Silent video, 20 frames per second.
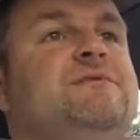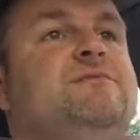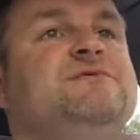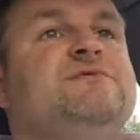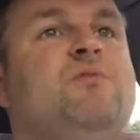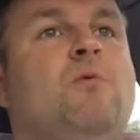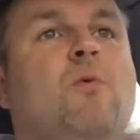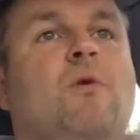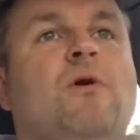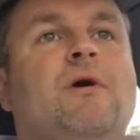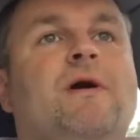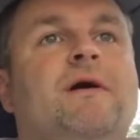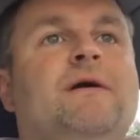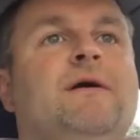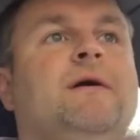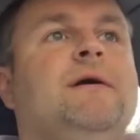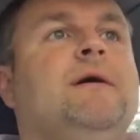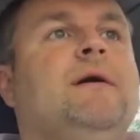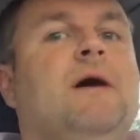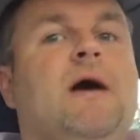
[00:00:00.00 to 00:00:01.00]
It was worn.
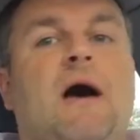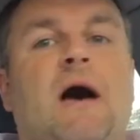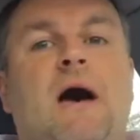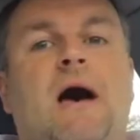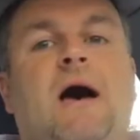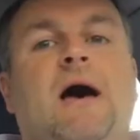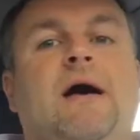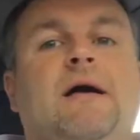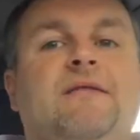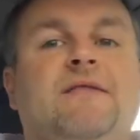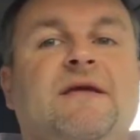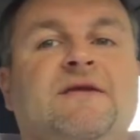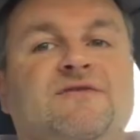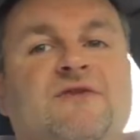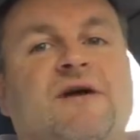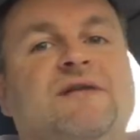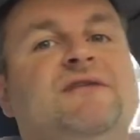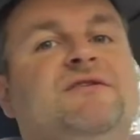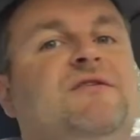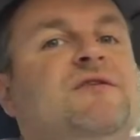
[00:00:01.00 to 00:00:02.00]
They
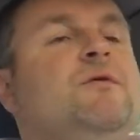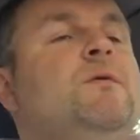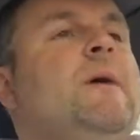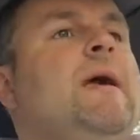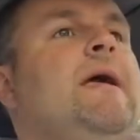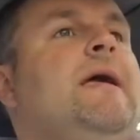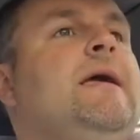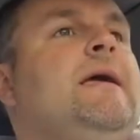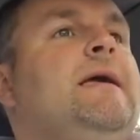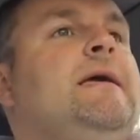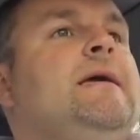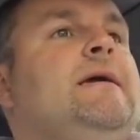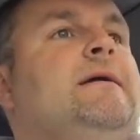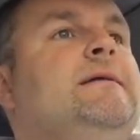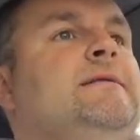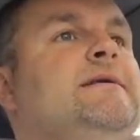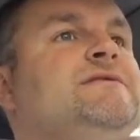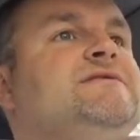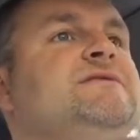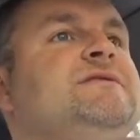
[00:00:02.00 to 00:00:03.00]
tried to do
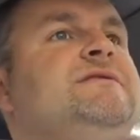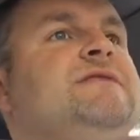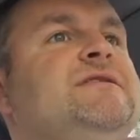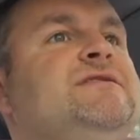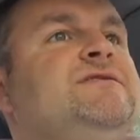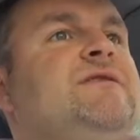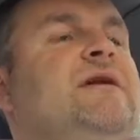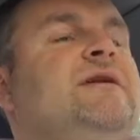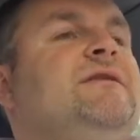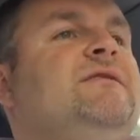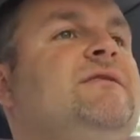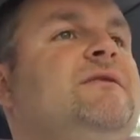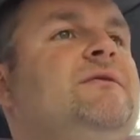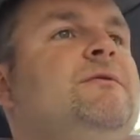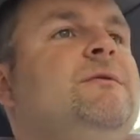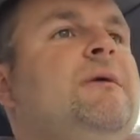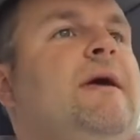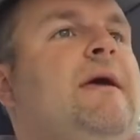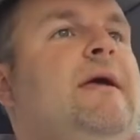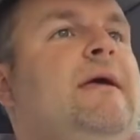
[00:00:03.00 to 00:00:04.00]
initially they tried to
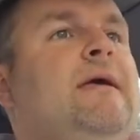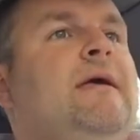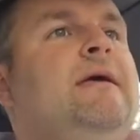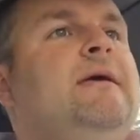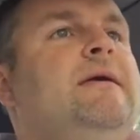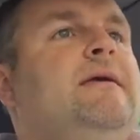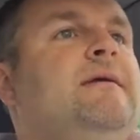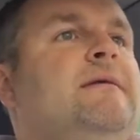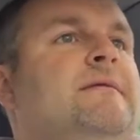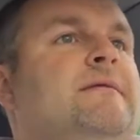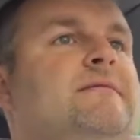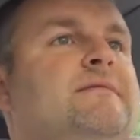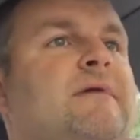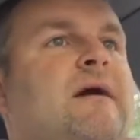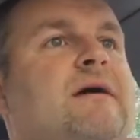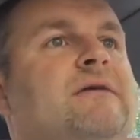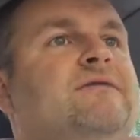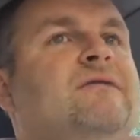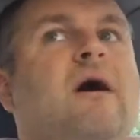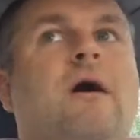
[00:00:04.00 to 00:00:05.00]
do a
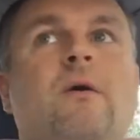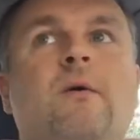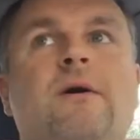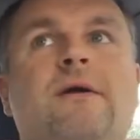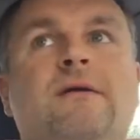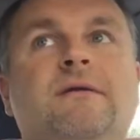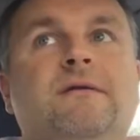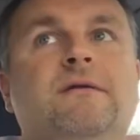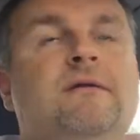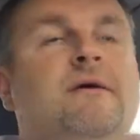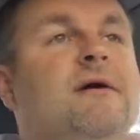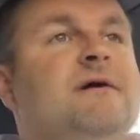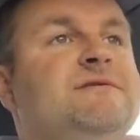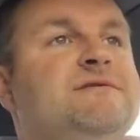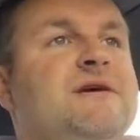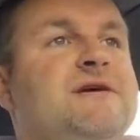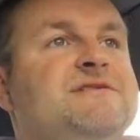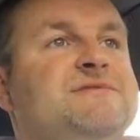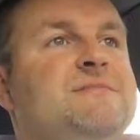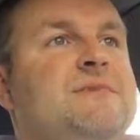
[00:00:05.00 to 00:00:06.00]
toe-in
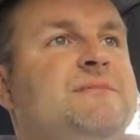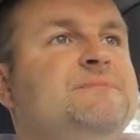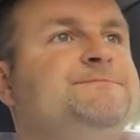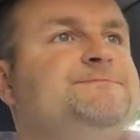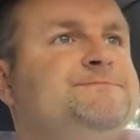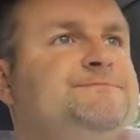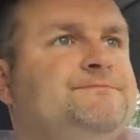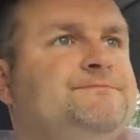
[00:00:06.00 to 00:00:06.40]
adjustment,